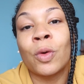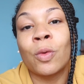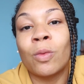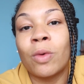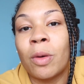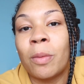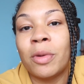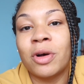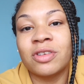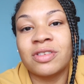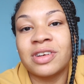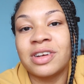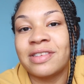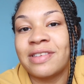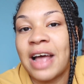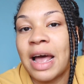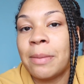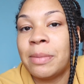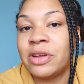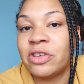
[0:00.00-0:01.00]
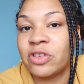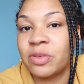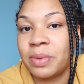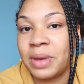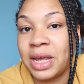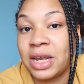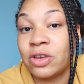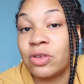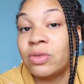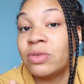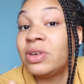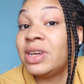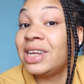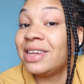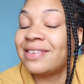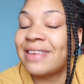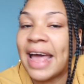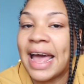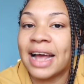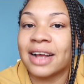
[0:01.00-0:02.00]
Well, most of the time in Japan, you
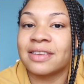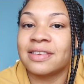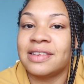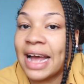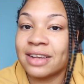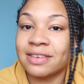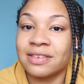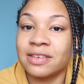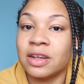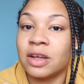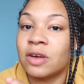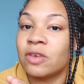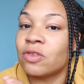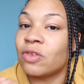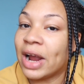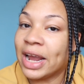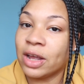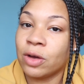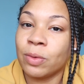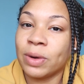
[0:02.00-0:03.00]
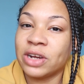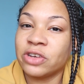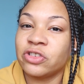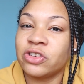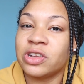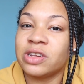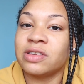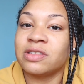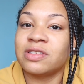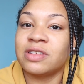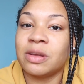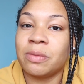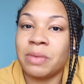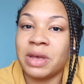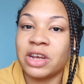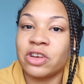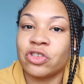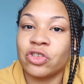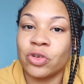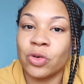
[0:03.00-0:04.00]
need to ask, ask the right questions to
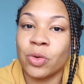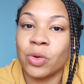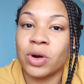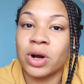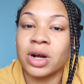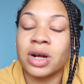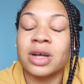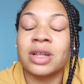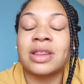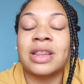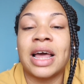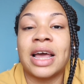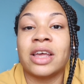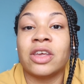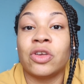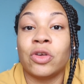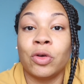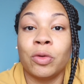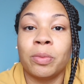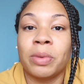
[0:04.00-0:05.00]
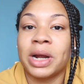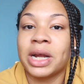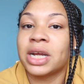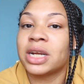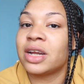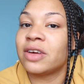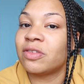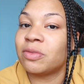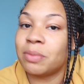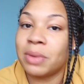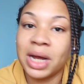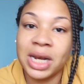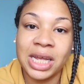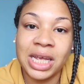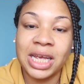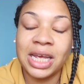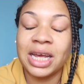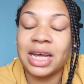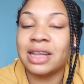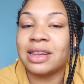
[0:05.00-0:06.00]
make sure that you bring enough
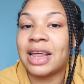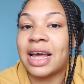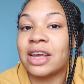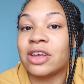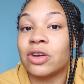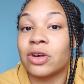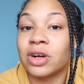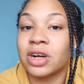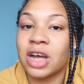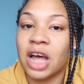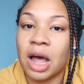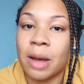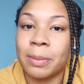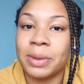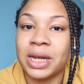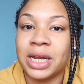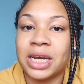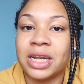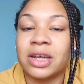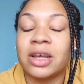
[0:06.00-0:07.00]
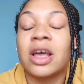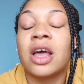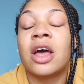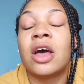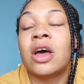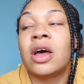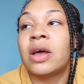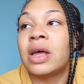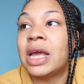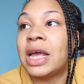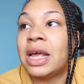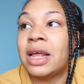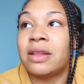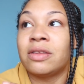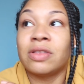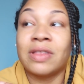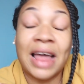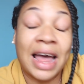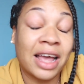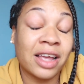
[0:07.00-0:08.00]
money and that you're accommodated
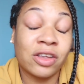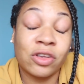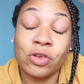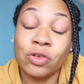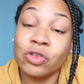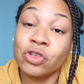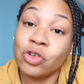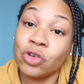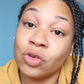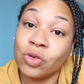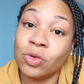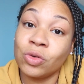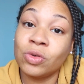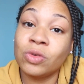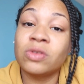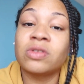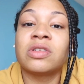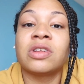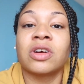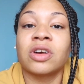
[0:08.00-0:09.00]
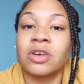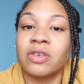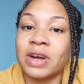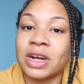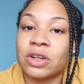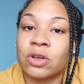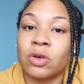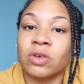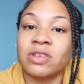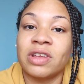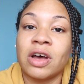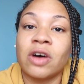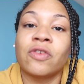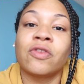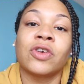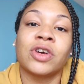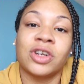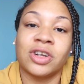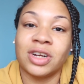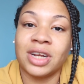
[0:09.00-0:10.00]
and that you choose the correct hotel
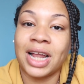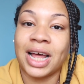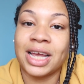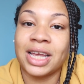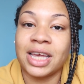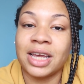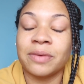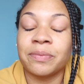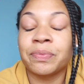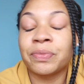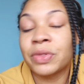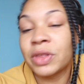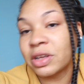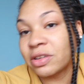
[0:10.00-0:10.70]
for your liking.